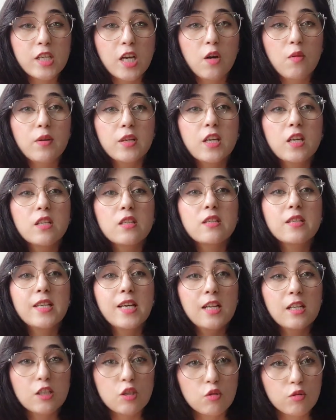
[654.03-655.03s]
I want to
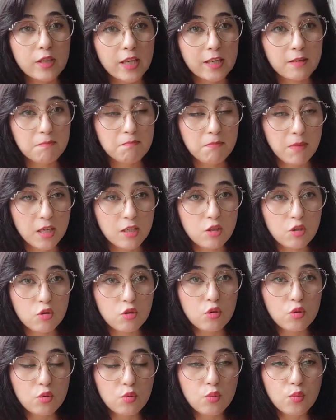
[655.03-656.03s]
tell you that
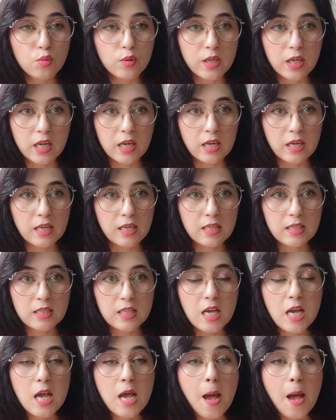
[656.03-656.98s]
must do is,